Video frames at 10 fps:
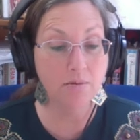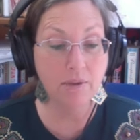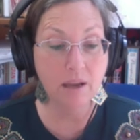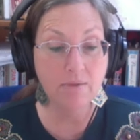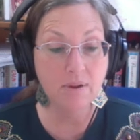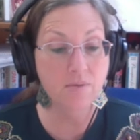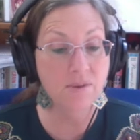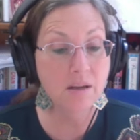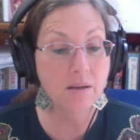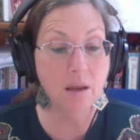They have
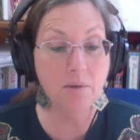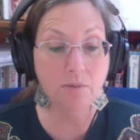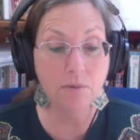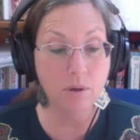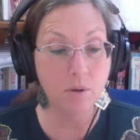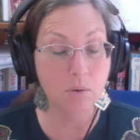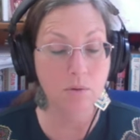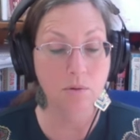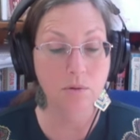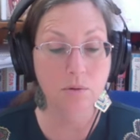infinite love for you.
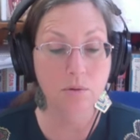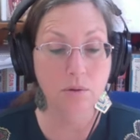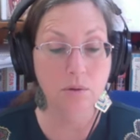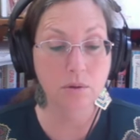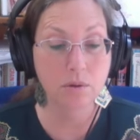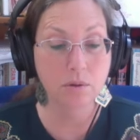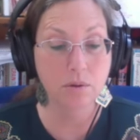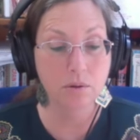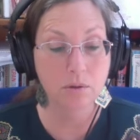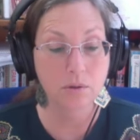
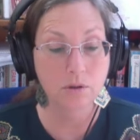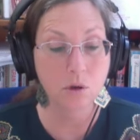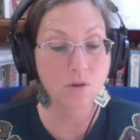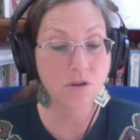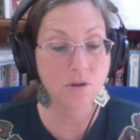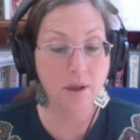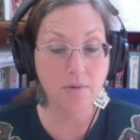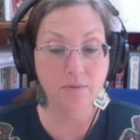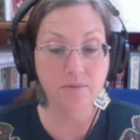So much love.